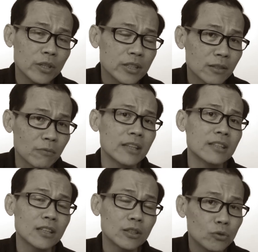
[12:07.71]
We
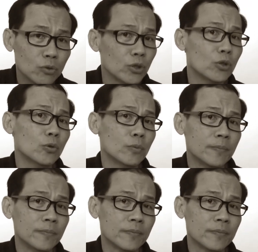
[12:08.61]
surrender her to you.